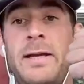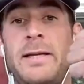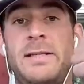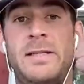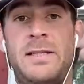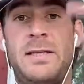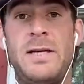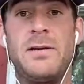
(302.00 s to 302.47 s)
he
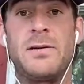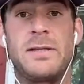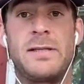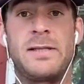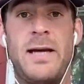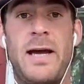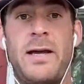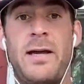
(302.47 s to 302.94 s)

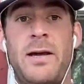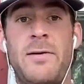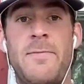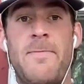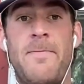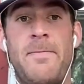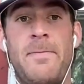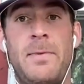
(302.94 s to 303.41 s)
steals second,
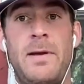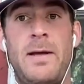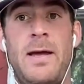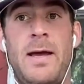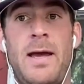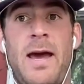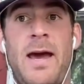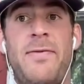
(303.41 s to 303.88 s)

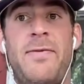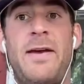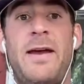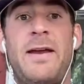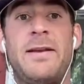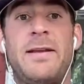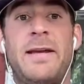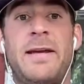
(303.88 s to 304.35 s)
and
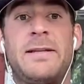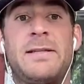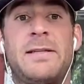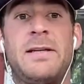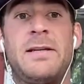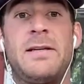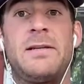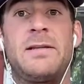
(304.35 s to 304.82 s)
then gets
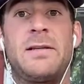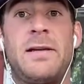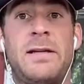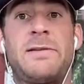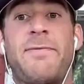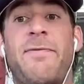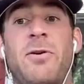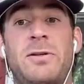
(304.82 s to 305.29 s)
his
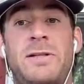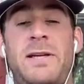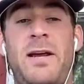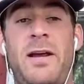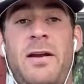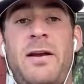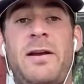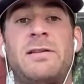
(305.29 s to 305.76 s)
first
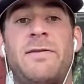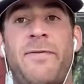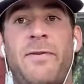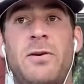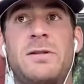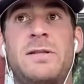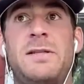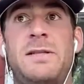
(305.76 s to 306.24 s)
hit, his
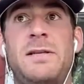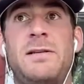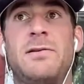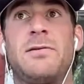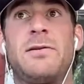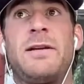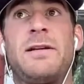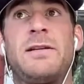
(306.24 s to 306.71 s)
first
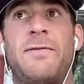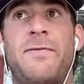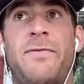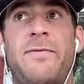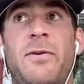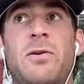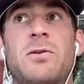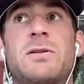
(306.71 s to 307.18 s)
steal, and his
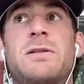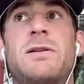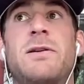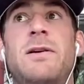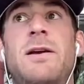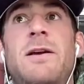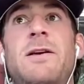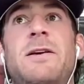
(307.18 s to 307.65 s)
first
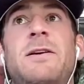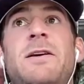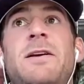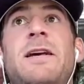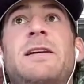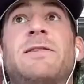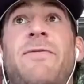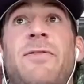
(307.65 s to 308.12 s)

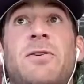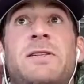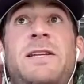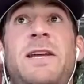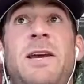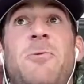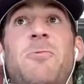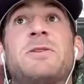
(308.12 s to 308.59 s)

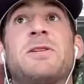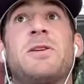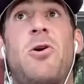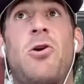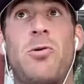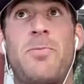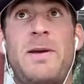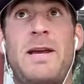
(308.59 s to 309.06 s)
hit was an
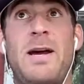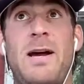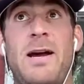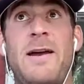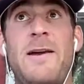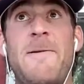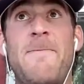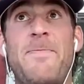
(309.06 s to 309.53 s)

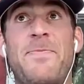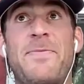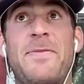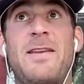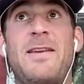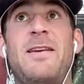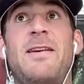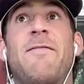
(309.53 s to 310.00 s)
RBI,
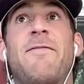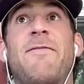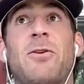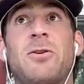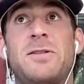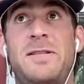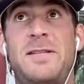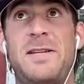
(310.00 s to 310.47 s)

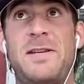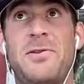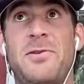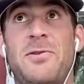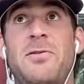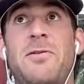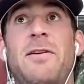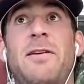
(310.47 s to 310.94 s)
first
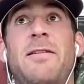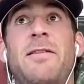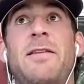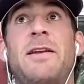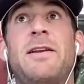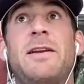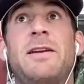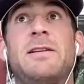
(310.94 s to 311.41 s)
steal,
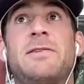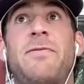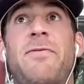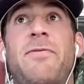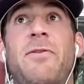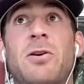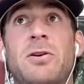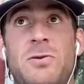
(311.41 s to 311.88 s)
then his
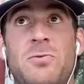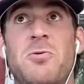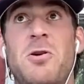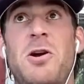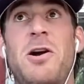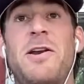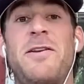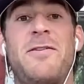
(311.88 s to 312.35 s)
first
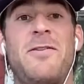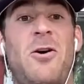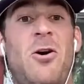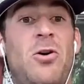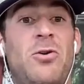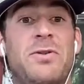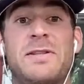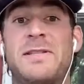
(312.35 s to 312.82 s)
run,
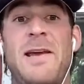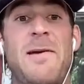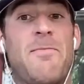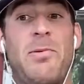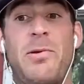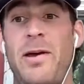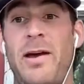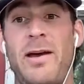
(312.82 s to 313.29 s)
all in the same
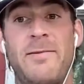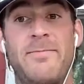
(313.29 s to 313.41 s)
play.